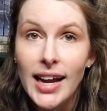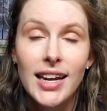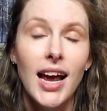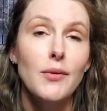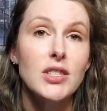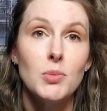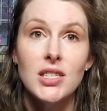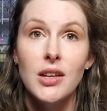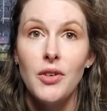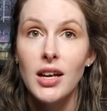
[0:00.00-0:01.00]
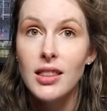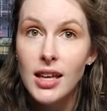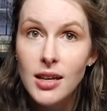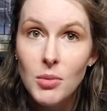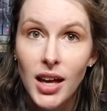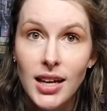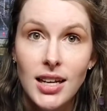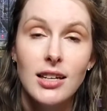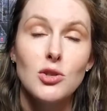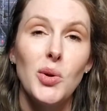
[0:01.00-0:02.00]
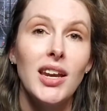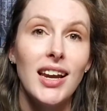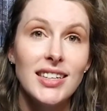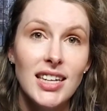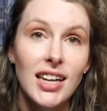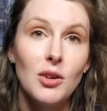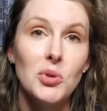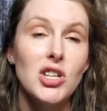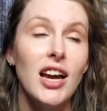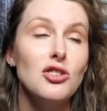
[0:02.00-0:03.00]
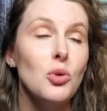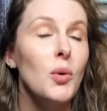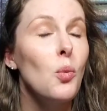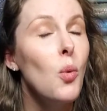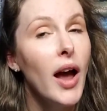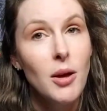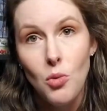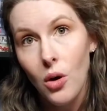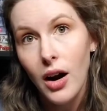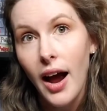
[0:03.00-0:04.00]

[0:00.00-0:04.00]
I didn't have a specific theme like I did in 2019 2019, which I enjoyed way more.